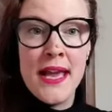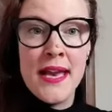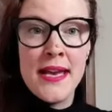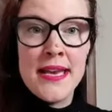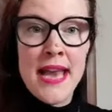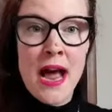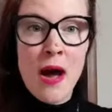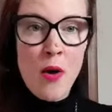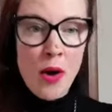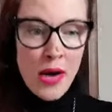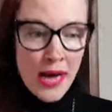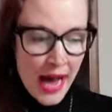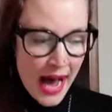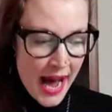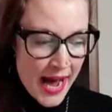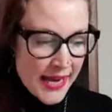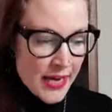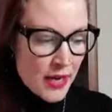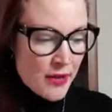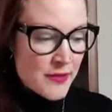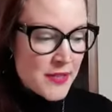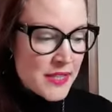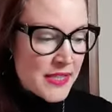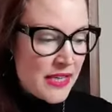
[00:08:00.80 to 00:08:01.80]
Now, a
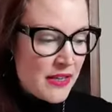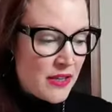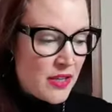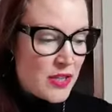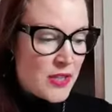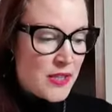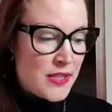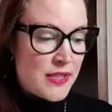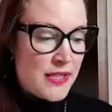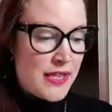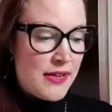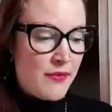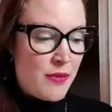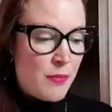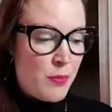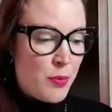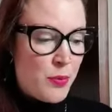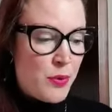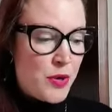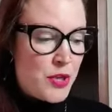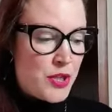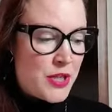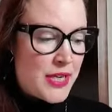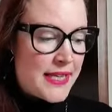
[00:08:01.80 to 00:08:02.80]
cutting of Stephen
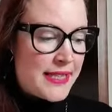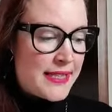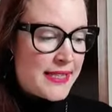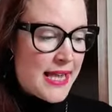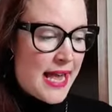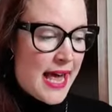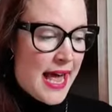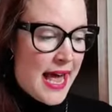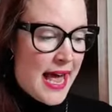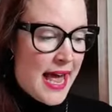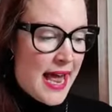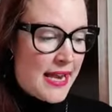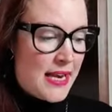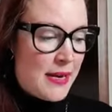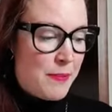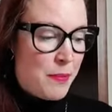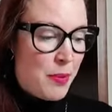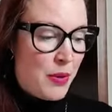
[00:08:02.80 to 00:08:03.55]
Porges and